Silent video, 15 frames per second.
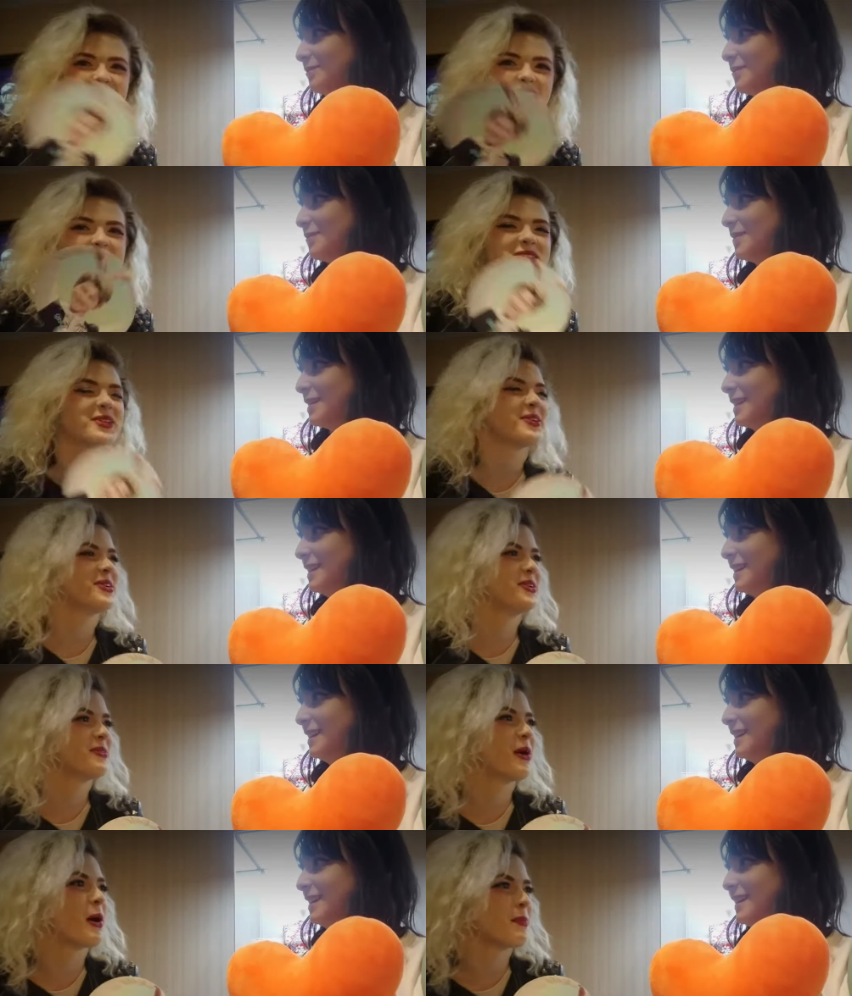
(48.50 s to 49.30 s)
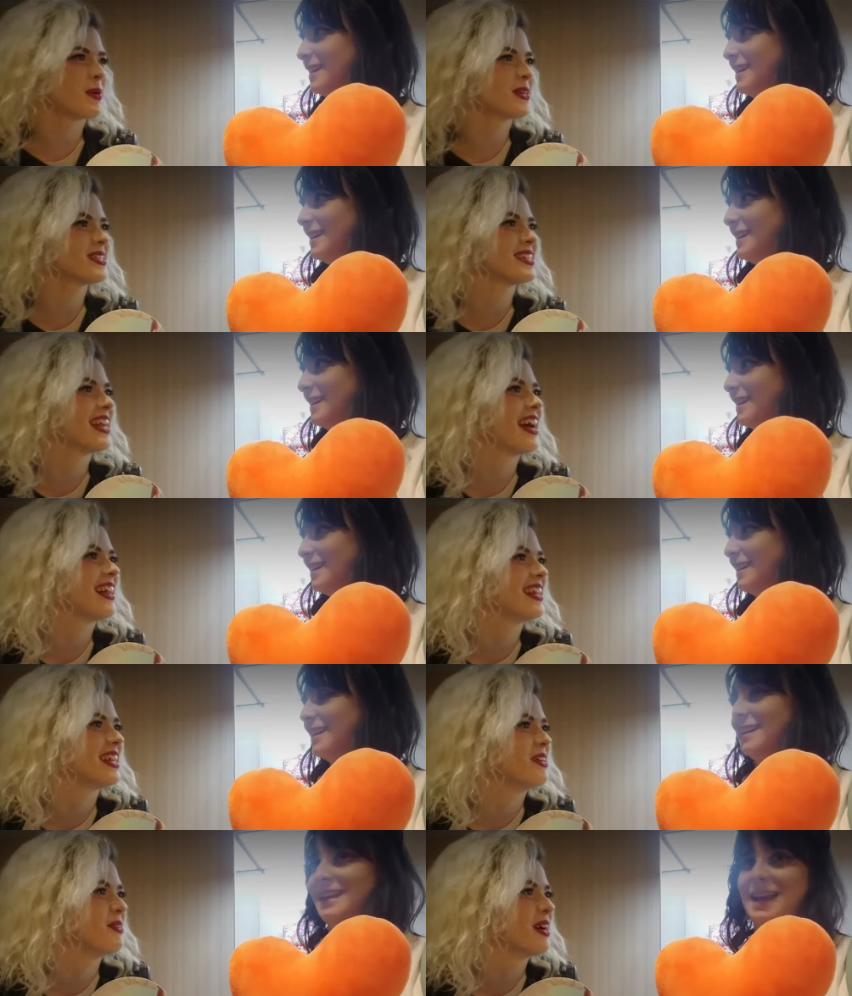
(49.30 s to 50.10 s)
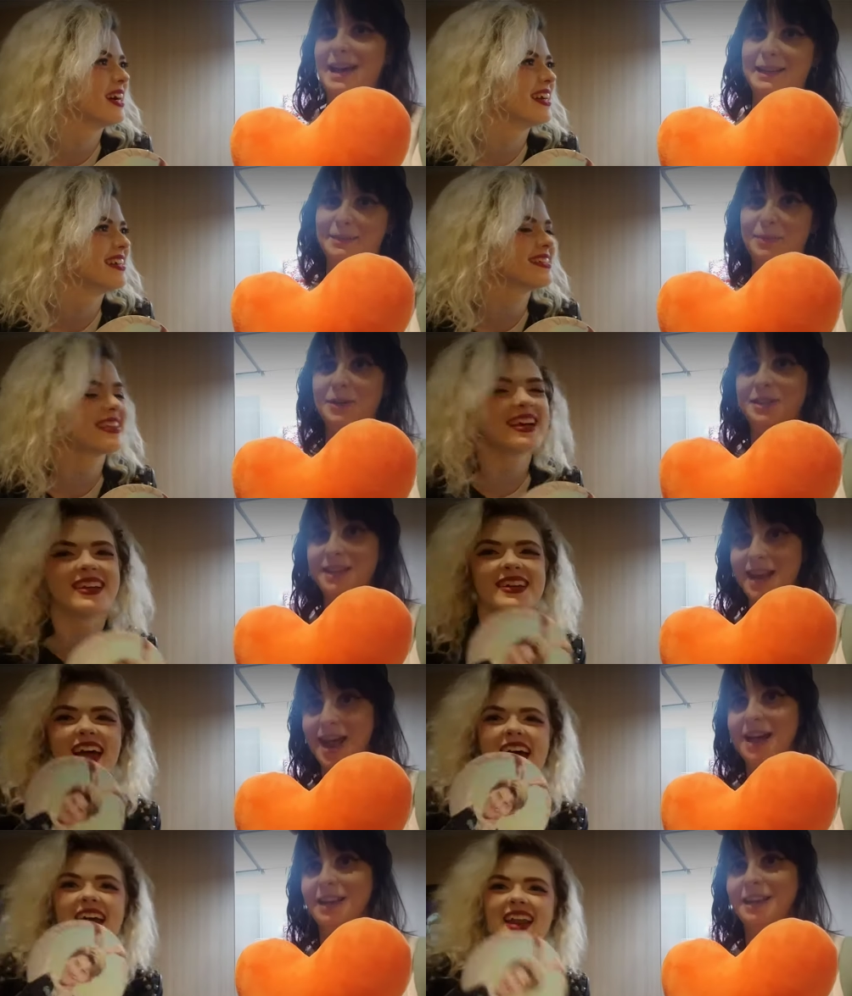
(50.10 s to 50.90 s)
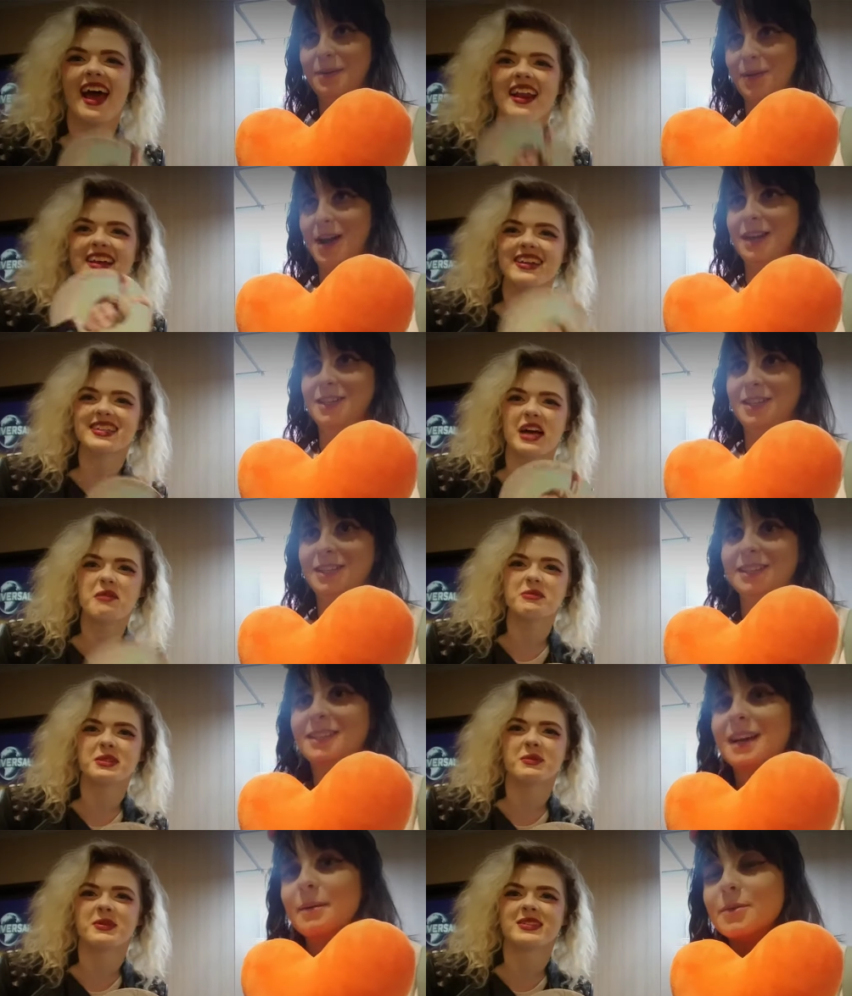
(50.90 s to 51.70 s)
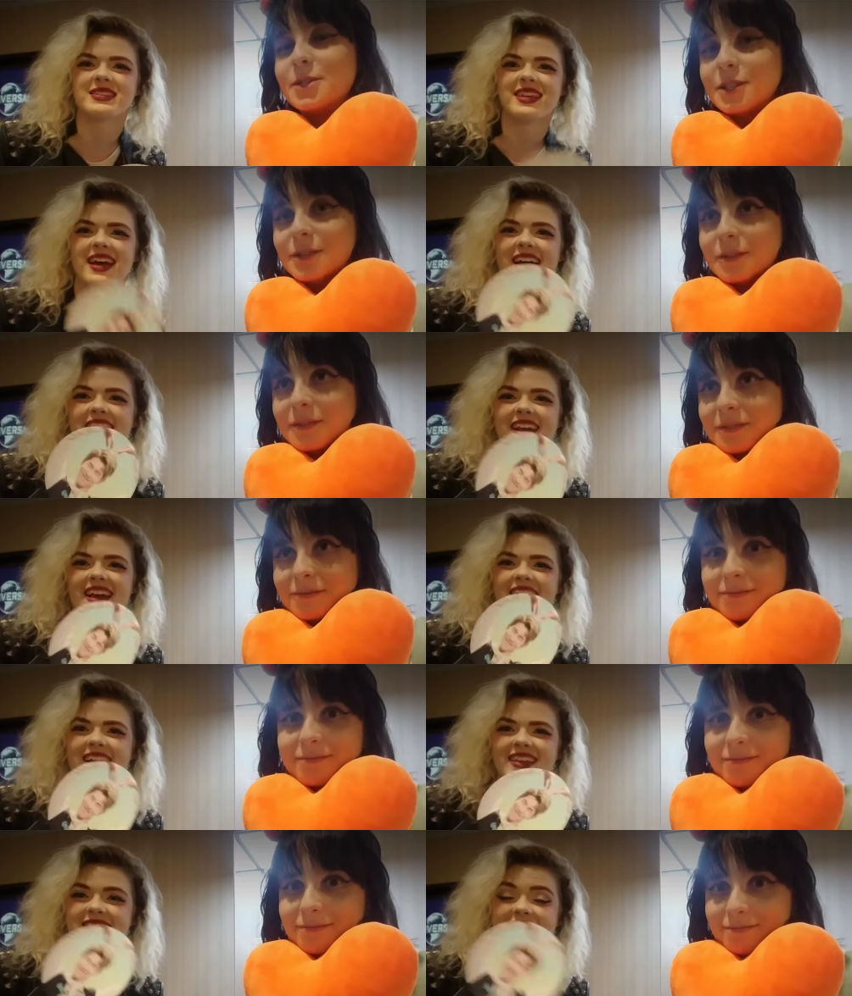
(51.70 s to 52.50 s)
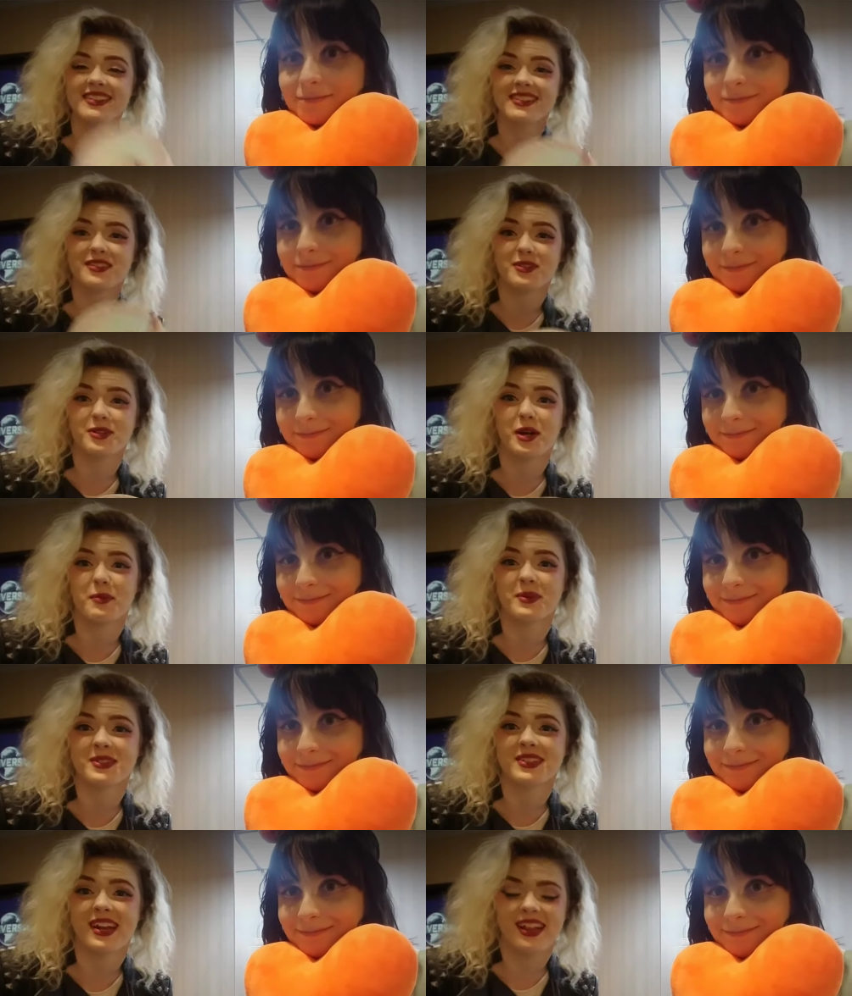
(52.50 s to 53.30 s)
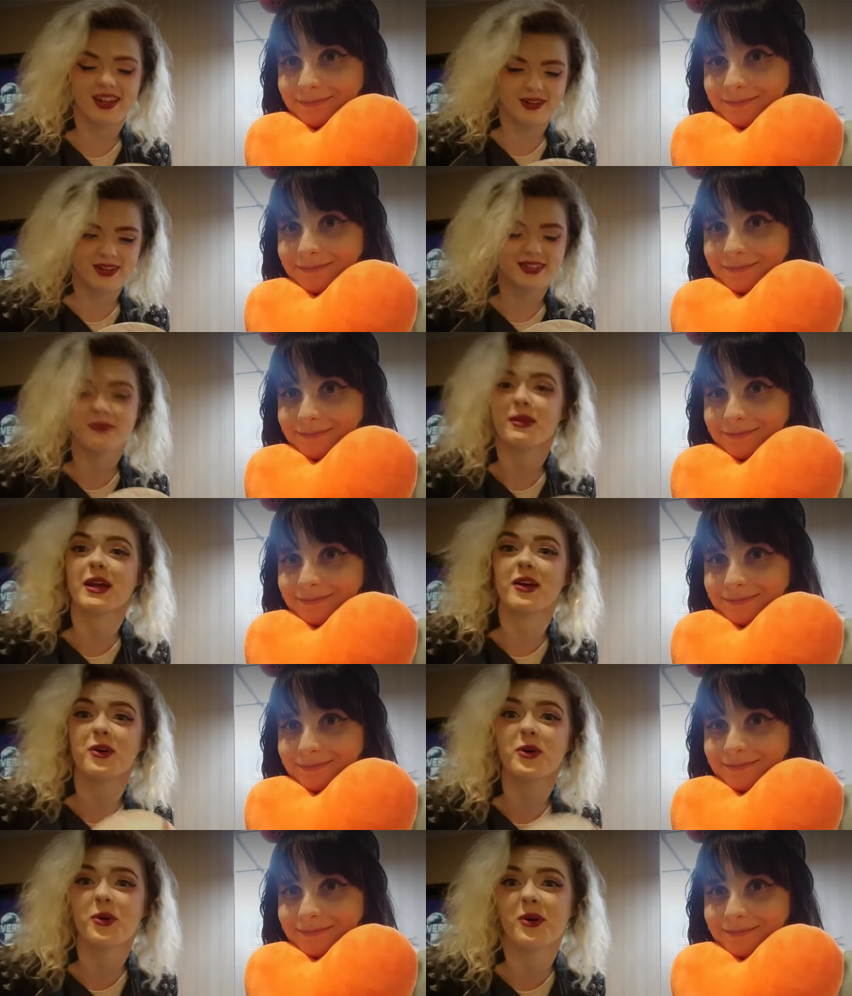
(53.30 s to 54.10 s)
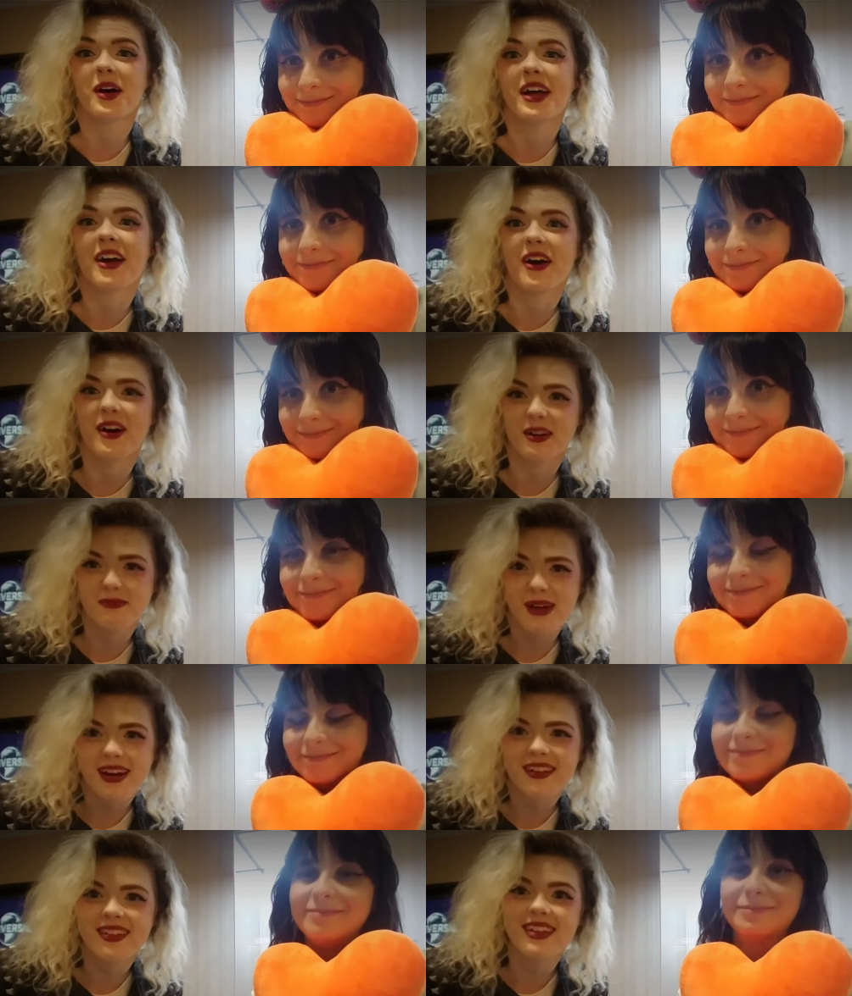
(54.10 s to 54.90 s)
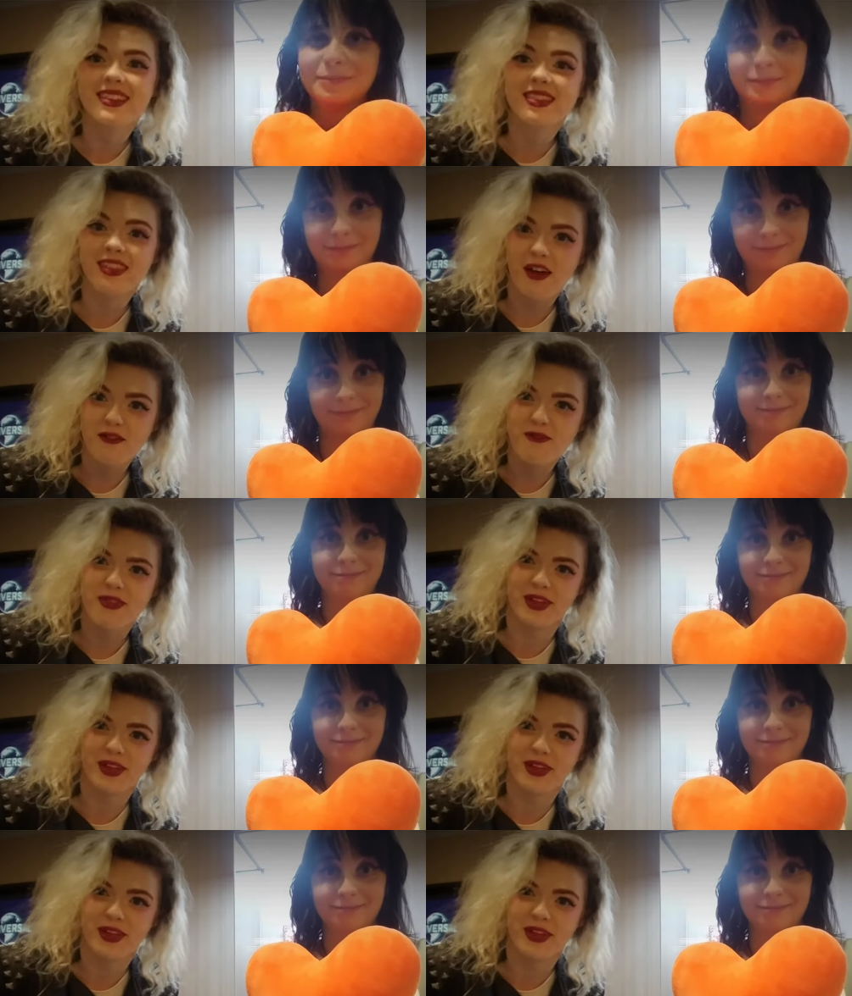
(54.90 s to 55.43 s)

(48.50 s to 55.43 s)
Speaker 1: that's who you are, personality wise. Yes, personality and, and wise. anytime someone's like, this is who your personality is, I'm like, cool. I automatically love